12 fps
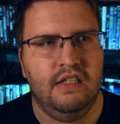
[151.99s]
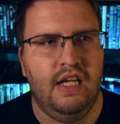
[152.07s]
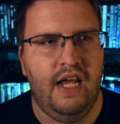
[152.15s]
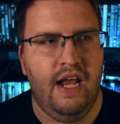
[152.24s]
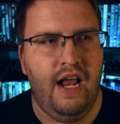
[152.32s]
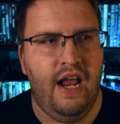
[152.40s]

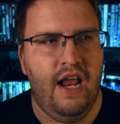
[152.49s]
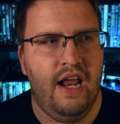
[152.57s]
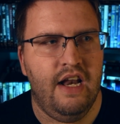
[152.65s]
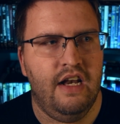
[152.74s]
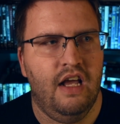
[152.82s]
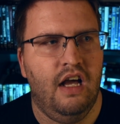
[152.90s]

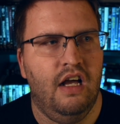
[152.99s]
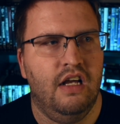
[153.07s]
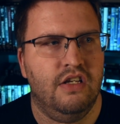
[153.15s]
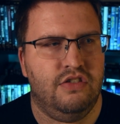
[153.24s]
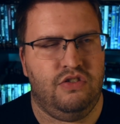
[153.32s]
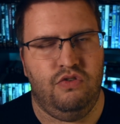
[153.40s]
in
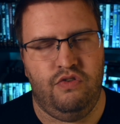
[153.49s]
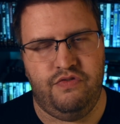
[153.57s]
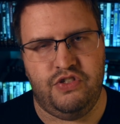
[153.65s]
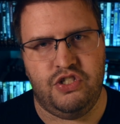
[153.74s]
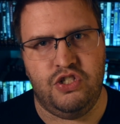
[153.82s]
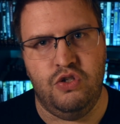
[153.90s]
a sort of
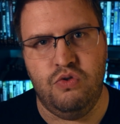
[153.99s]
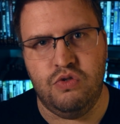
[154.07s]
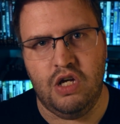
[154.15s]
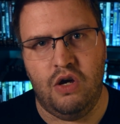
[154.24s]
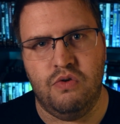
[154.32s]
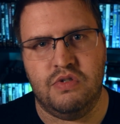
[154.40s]

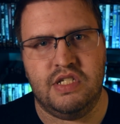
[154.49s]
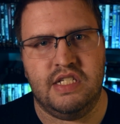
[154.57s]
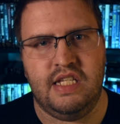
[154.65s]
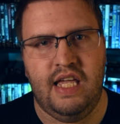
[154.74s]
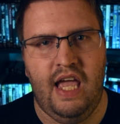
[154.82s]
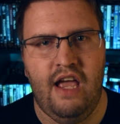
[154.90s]
pseudo
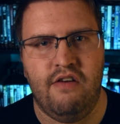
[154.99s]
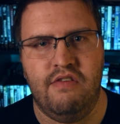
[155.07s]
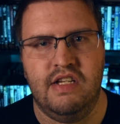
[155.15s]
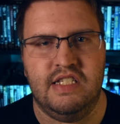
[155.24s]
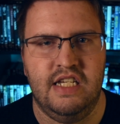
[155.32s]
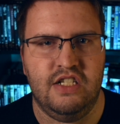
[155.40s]

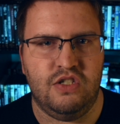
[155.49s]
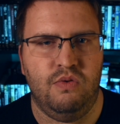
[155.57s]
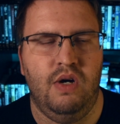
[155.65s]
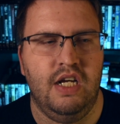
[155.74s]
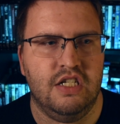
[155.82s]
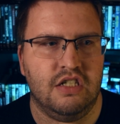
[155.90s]
scary
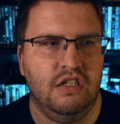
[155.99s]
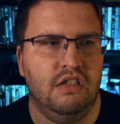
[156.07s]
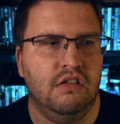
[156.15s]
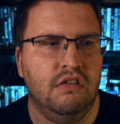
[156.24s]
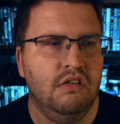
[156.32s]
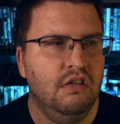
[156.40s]

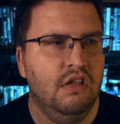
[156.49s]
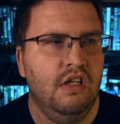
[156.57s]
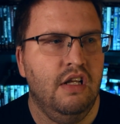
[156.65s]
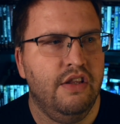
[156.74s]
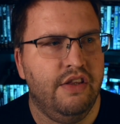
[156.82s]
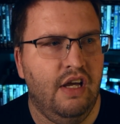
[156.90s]
situation
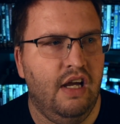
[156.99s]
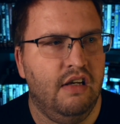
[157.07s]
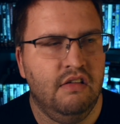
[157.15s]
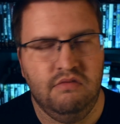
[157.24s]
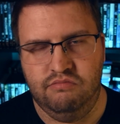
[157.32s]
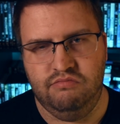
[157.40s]
that
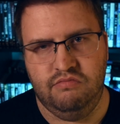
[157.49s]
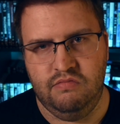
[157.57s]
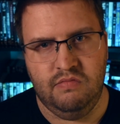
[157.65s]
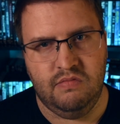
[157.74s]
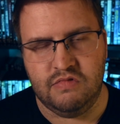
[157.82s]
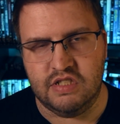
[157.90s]

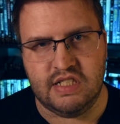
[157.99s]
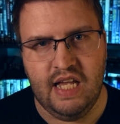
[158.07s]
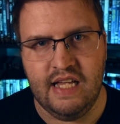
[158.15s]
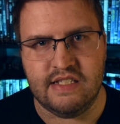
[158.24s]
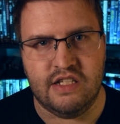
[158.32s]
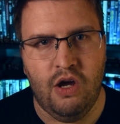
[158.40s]
just
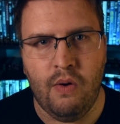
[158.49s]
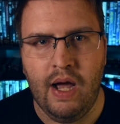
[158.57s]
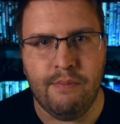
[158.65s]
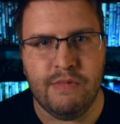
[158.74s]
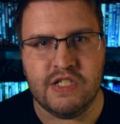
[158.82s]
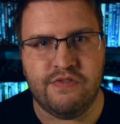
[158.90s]
has no
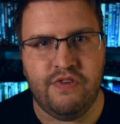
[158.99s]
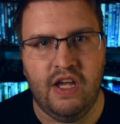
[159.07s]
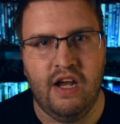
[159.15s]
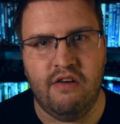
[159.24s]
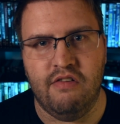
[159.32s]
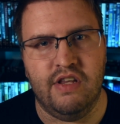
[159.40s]

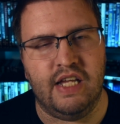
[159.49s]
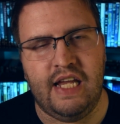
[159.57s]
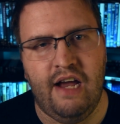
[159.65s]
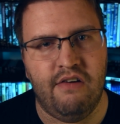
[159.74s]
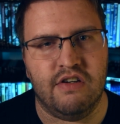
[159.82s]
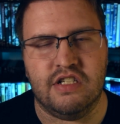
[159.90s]
atmosphere and the
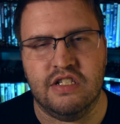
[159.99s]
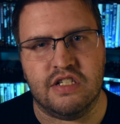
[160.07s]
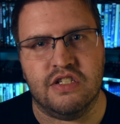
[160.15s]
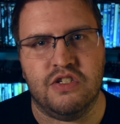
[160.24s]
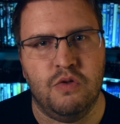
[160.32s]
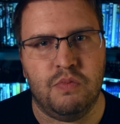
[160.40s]
characters
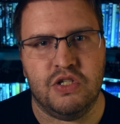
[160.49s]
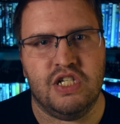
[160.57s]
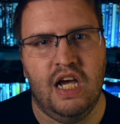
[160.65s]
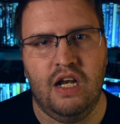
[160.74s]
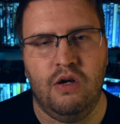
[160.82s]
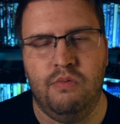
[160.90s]
are super
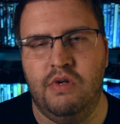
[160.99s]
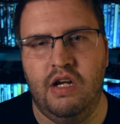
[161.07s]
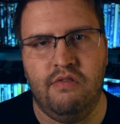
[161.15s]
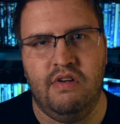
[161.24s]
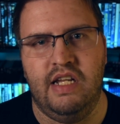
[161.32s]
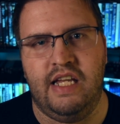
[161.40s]
shallow and we
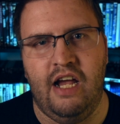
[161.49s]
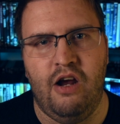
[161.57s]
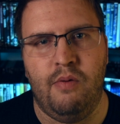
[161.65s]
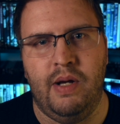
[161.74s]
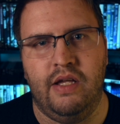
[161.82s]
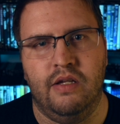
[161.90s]
don't really
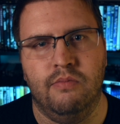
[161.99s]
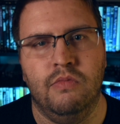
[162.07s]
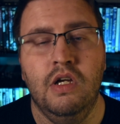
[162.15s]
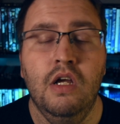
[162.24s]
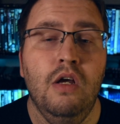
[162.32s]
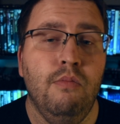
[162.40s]
care about them.
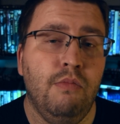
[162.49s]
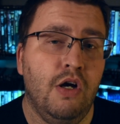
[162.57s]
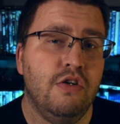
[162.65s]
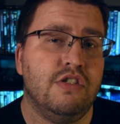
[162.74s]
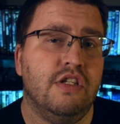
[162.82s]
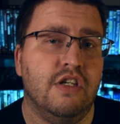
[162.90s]

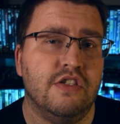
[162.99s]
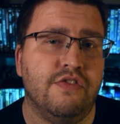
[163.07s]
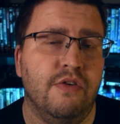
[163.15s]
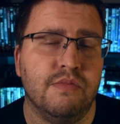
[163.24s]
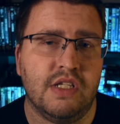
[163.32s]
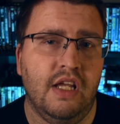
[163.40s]
Most of those
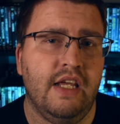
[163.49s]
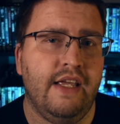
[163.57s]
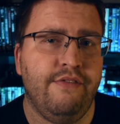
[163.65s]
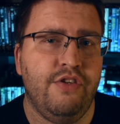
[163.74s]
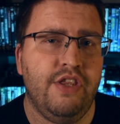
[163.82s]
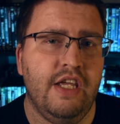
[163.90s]
films, like
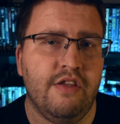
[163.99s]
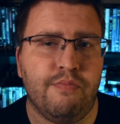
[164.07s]
if you think